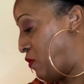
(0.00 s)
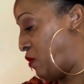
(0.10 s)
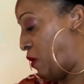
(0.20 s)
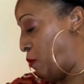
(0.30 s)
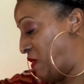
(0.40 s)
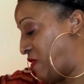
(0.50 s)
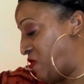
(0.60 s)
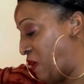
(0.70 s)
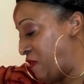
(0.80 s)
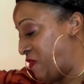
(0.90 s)
You know, once it
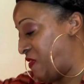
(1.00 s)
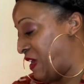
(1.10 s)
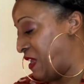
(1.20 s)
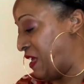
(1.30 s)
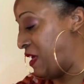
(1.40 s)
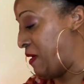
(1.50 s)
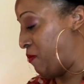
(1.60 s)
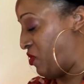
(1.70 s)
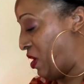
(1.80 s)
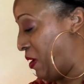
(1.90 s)
starts thickening up,
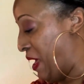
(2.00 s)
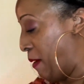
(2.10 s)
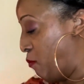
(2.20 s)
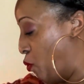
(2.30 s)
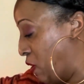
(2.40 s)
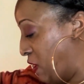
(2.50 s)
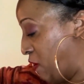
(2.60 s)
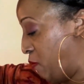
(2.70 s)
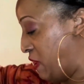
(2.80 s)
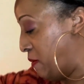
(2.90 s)
then I'll add more
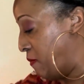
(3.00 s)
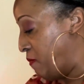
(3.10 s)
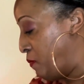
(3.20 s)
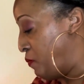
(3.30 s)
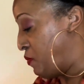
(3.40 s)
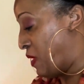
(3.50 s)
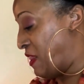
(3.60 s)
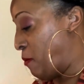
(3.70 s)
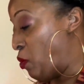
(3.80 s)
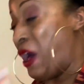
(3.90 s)
liquid, and
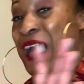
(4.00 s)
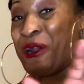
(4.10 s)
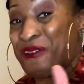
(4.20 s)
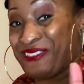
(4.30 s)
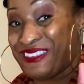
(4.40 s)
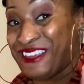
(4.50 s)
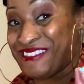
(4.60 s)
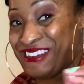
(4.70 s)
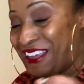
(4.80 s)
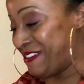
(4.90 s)
then we'll add our
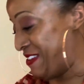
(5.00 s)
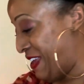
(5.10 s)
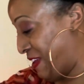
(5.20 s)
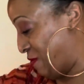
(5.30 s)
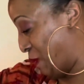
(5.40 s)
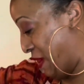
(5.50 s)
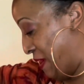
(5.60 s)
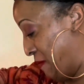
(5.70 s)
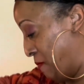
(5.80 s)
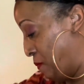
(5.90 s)
seasonings next,
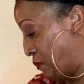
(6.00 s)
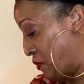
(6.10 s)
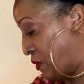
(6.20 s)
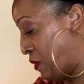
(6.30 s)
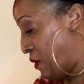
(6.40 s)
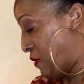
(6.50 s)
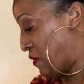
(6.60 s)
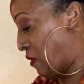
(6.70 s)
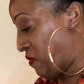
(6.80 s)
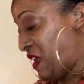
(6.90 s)
right?
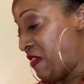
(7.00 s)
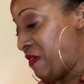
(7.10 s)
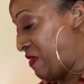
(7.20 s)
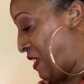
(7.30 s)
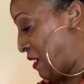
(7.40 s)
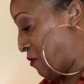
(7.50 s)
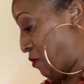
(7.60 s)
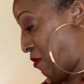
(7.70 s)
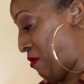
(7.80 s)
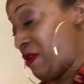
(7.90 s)
So it's getting thick.
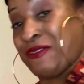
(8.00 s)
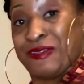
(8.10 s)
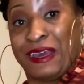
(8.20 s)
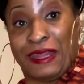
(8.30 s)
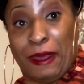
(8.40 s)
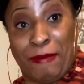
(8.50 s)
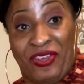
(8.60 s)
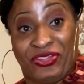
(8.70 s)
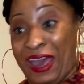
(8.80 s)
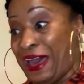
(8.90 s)
Girl, it's thick like my
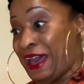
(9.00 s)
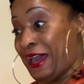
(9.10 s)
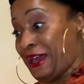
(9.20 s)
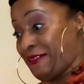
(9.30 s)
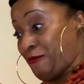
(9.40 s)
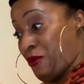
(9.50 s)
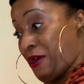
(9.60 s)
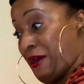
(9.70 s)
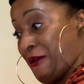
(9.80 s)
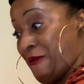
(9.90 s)
thighs.
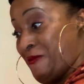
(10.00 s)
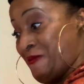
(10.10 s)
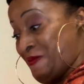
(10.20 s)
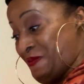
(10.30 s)
Woo!